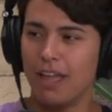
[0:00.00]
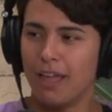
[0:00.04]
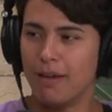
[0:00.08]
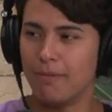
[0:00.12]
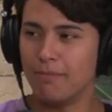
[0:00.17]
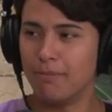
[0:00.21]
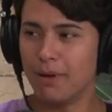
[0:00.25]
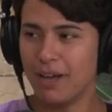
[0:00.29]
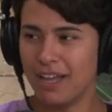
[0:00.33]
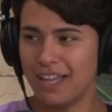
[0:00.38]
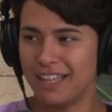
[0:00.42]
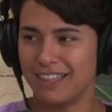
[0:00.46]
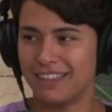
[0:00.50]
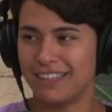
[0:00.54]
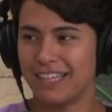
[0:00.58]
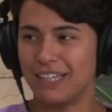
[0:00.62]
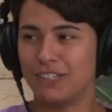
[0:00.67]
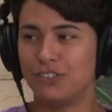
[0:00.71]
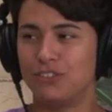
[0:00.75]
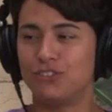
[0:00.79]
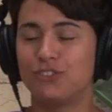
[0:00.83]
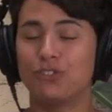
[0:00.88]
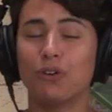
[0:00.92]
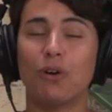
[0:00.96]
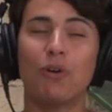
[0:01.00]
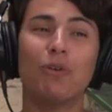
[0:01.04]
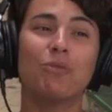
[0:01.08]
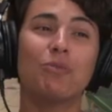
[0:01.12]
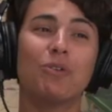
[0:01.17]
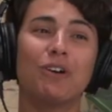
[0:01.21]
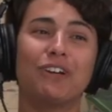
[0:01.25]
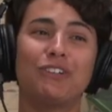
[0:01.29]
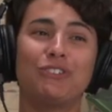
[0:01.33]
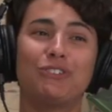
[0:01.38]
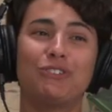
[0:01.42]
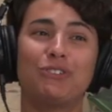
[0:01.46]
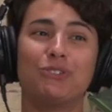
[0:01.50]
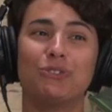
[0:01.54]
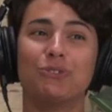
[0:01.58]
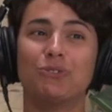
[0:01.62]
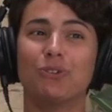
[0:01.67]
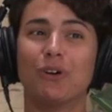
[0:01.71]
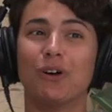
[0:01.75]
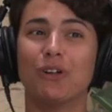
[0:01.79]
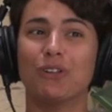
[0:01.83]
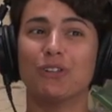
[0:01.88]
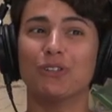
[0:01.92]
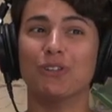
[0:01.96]
But they don't want to
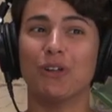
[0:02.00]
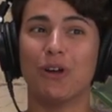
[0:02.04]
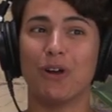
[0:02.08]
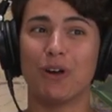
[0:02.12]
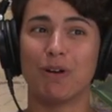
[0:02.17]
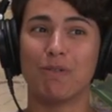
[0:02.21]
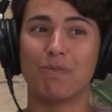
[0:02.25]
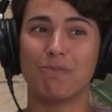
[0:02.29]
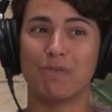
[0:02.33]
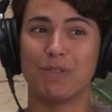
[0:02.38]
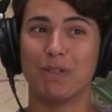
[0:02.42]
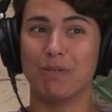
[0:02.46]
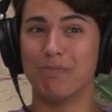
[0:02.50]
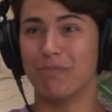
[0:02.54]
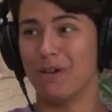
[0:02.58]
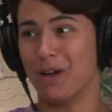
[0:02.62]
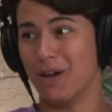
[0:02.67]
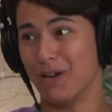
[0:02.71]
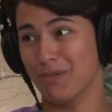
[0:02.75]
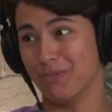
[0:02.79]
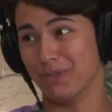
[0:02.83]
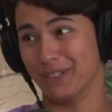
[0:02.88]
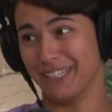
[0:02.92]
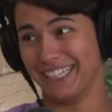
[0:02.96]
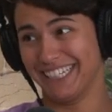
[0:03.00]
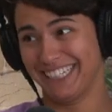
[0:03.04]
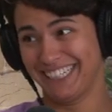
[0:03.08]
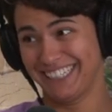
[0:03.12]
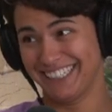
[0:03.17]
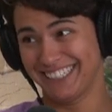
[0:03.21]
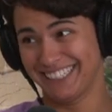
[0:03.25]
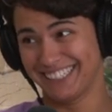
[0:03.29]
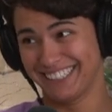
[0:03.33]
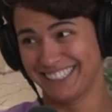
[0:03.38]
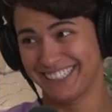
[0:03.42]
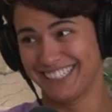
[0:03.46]
alarm the public.